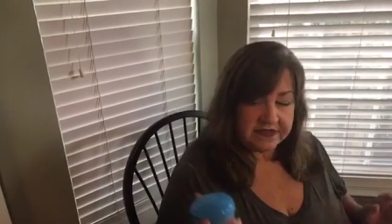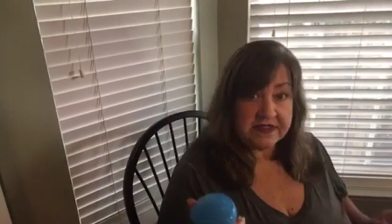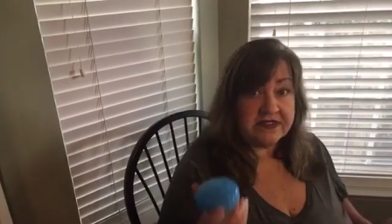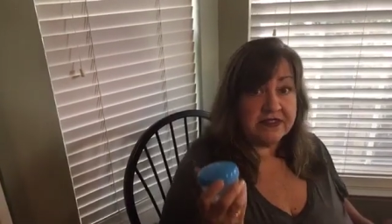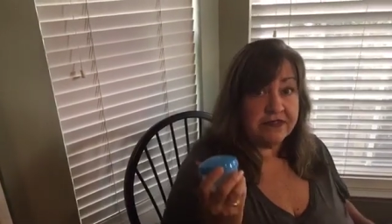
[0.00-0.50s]

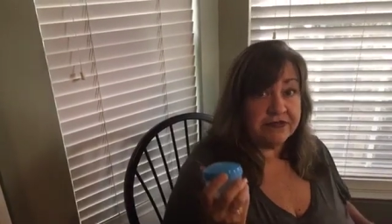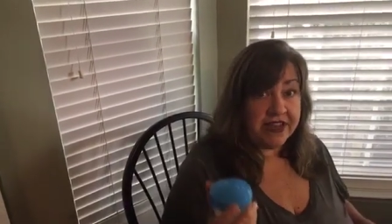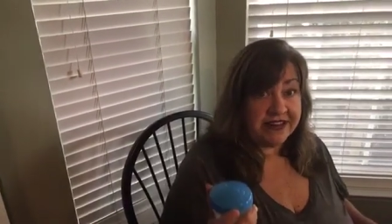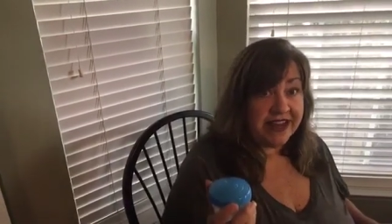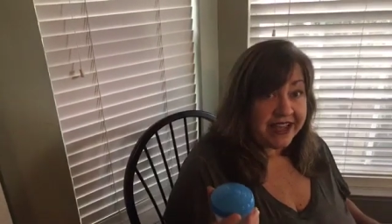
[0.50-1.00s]
this is a
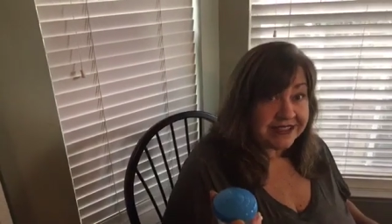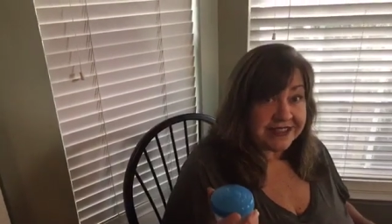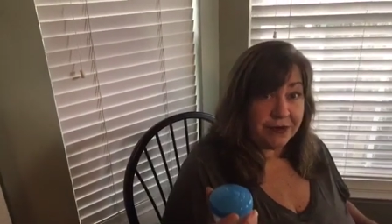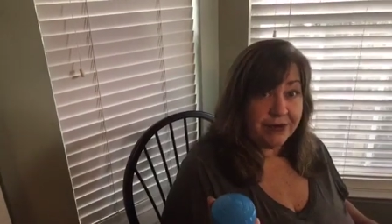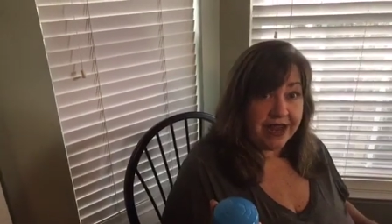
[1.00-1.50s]

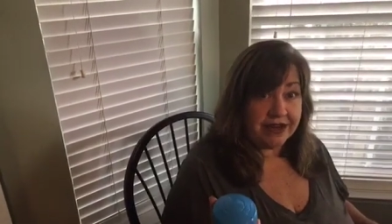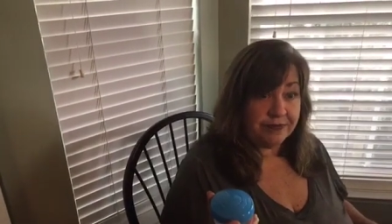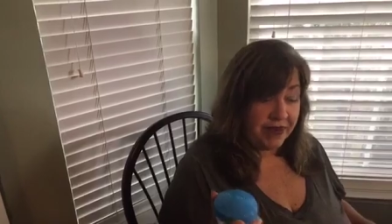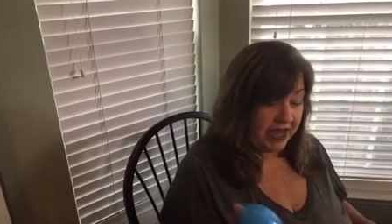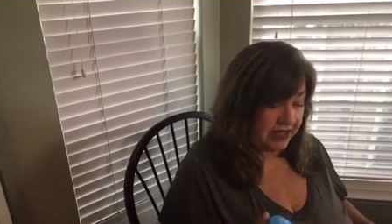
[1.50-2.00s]
fantastic way
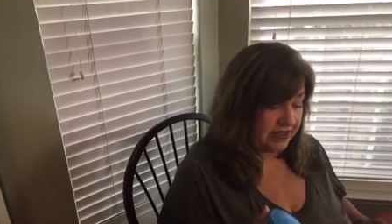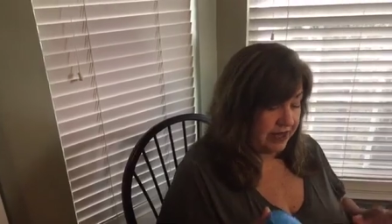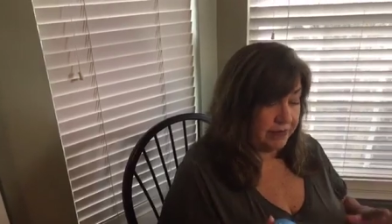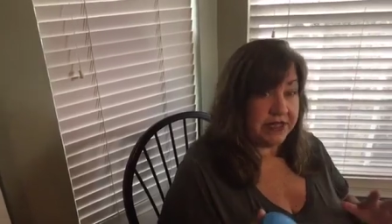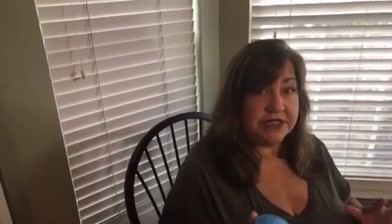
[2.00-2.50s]
to pack
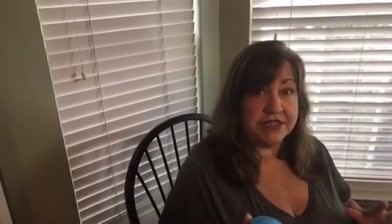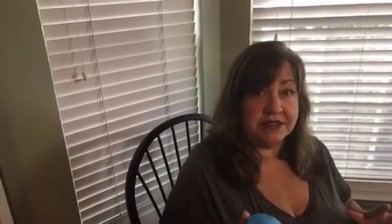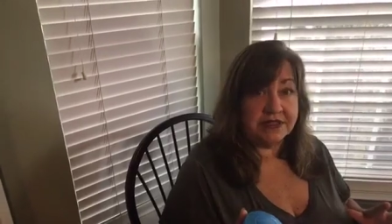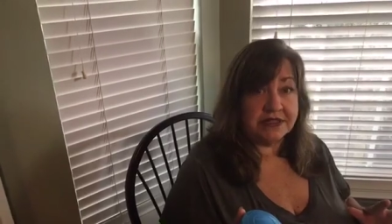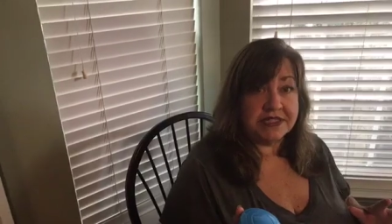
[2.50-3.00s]
them a
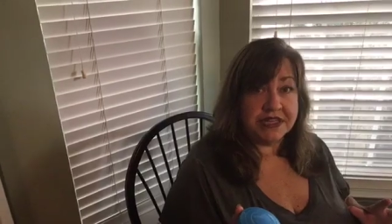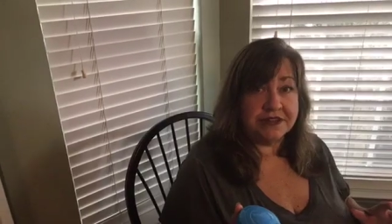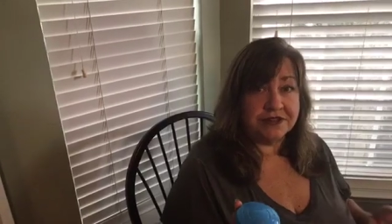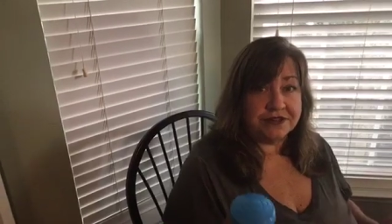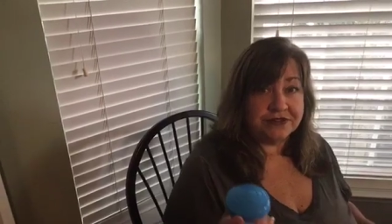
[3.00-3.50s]
little
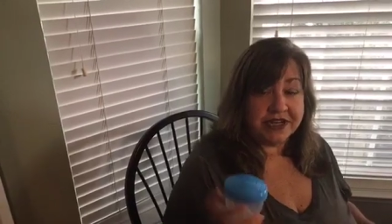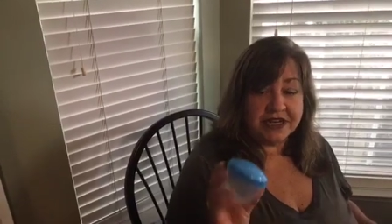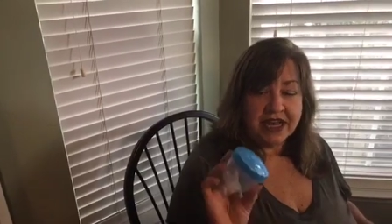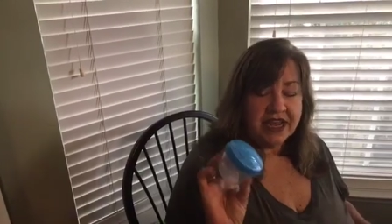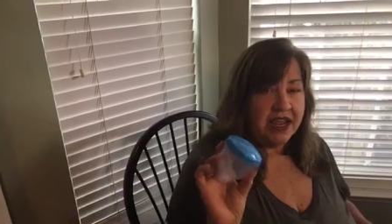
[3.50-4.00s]
jiggler
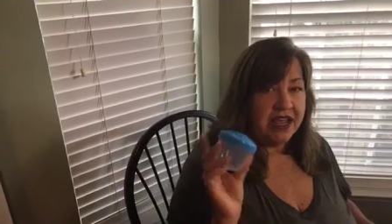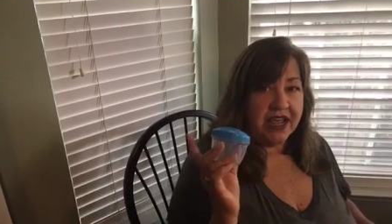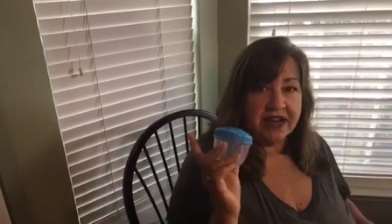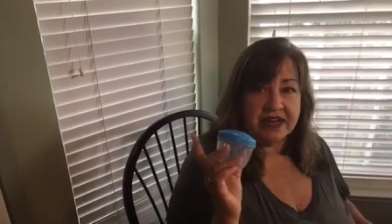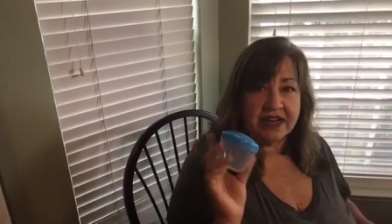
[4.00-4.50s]
treat,
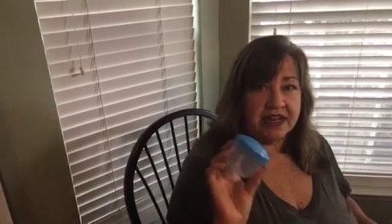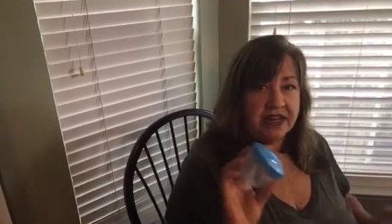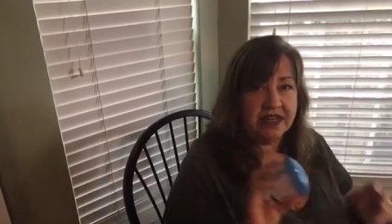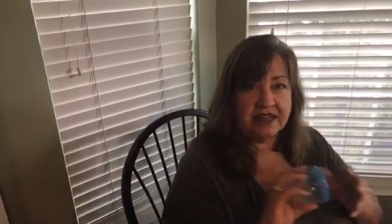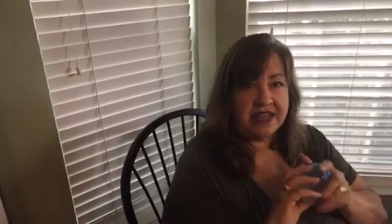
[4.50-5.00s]
and
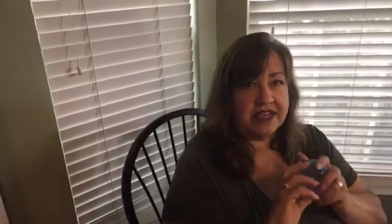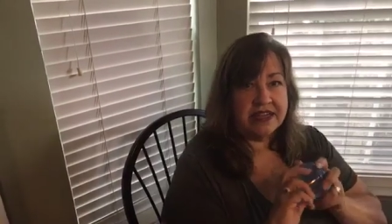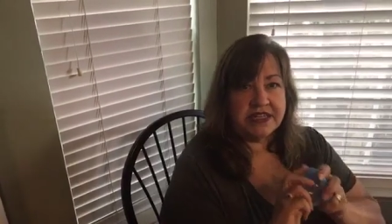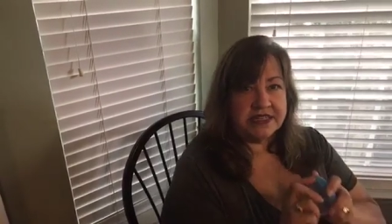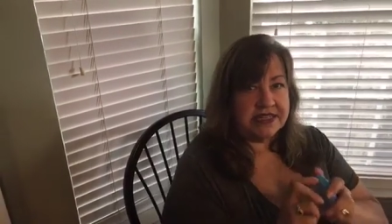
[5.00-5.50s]
they
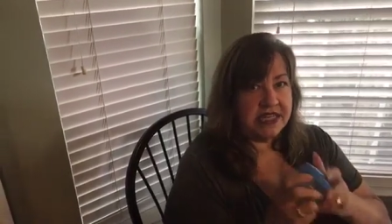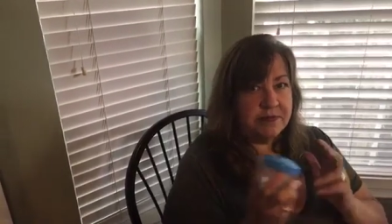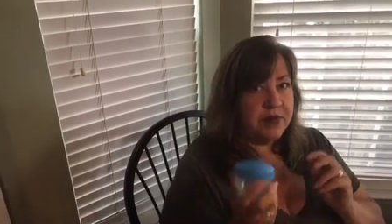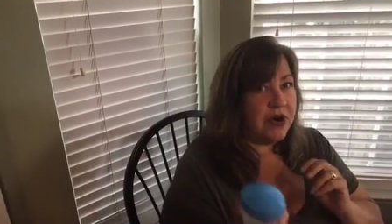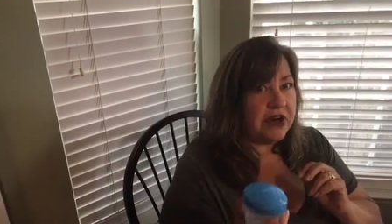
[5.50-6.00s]
can just
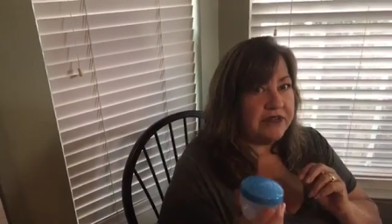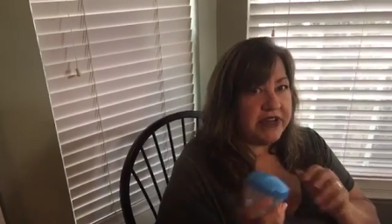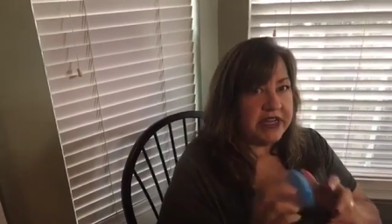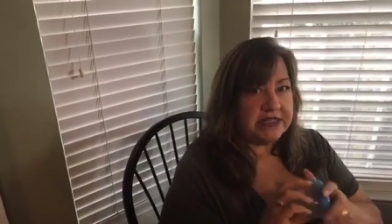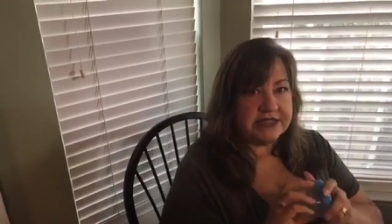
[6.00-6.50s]
eat part of
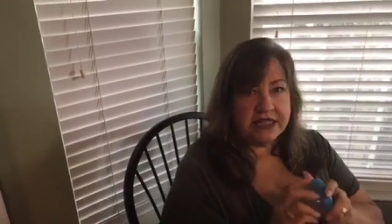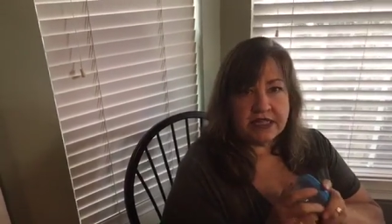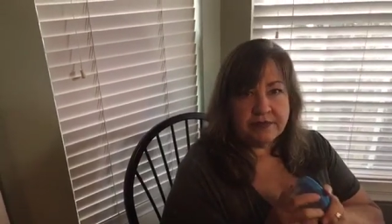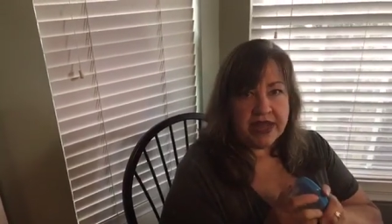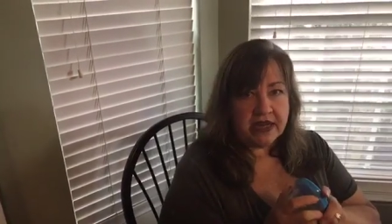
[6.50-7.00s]
it,
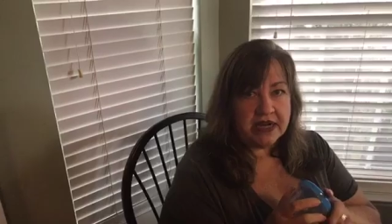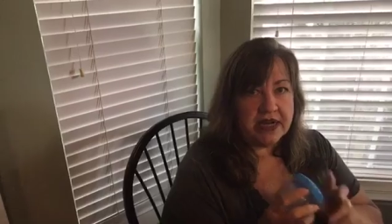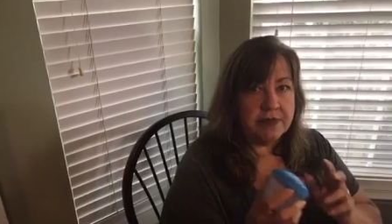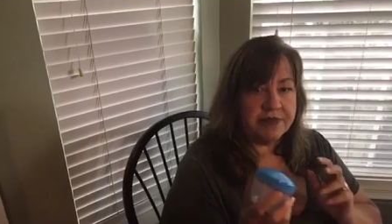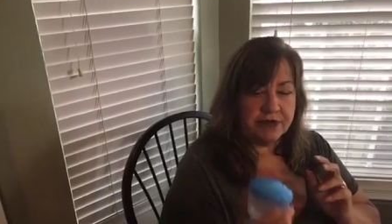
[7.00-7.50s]
seal it back
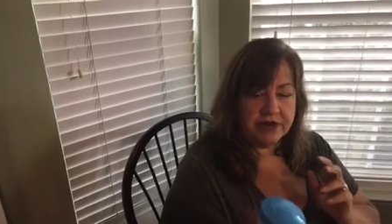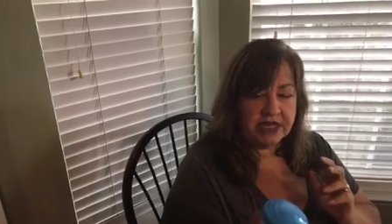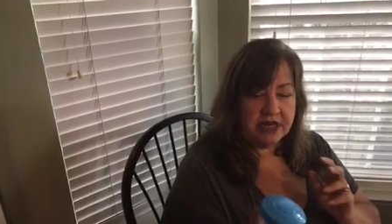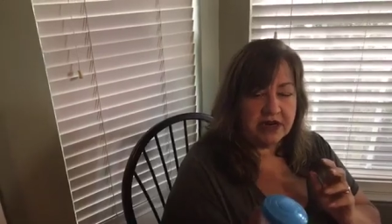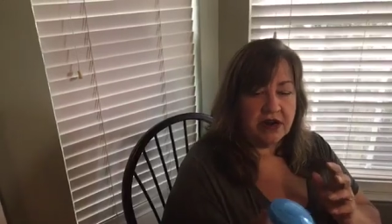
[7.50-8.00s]
up, or
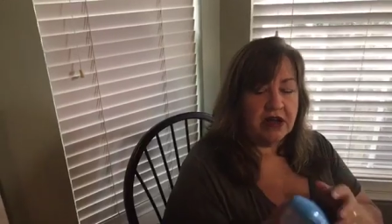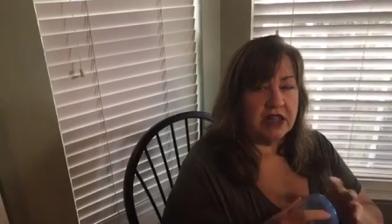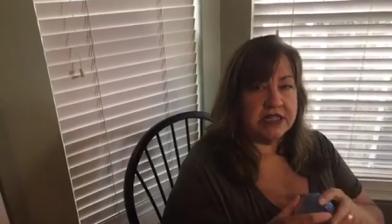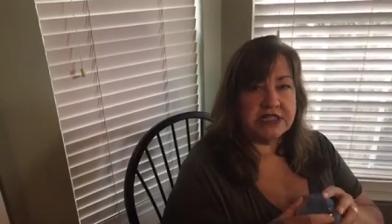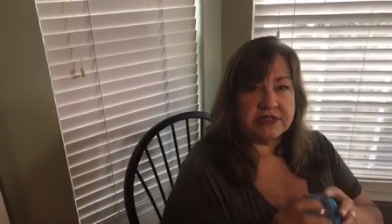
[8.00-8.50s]
eat it
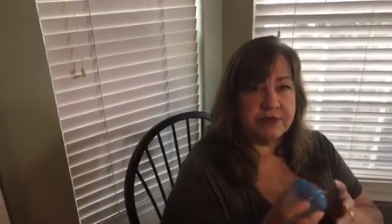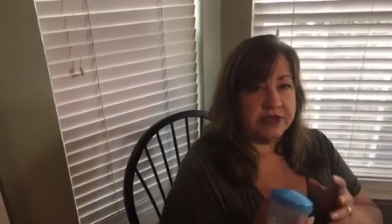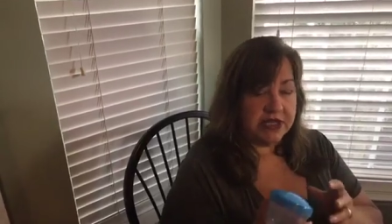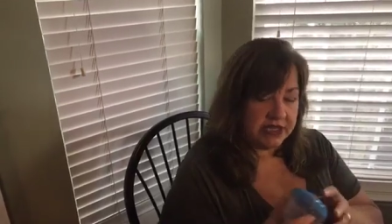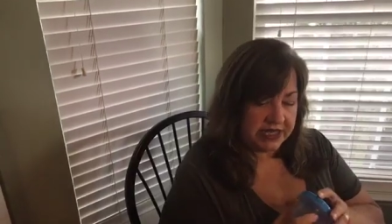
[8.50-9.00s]
all and just
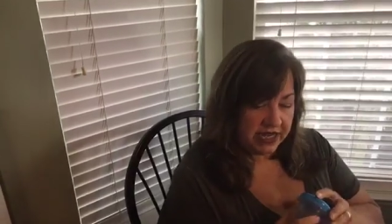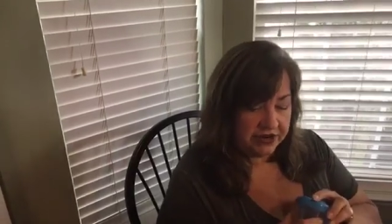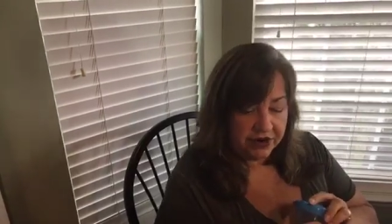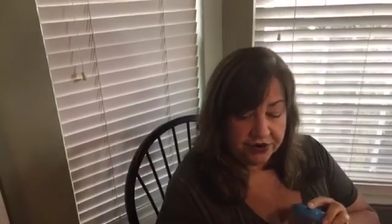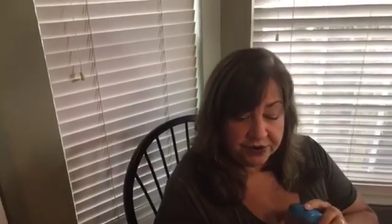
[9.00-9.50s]
bring the
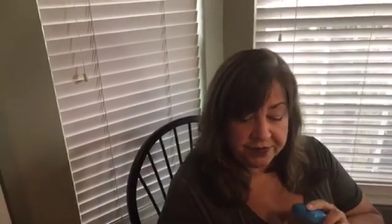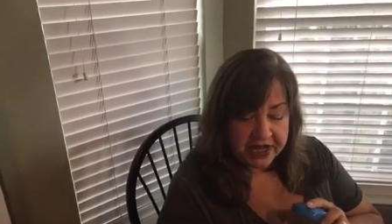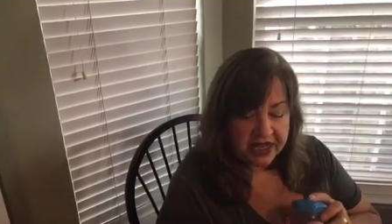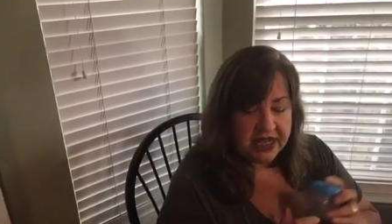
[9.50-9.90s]
container home.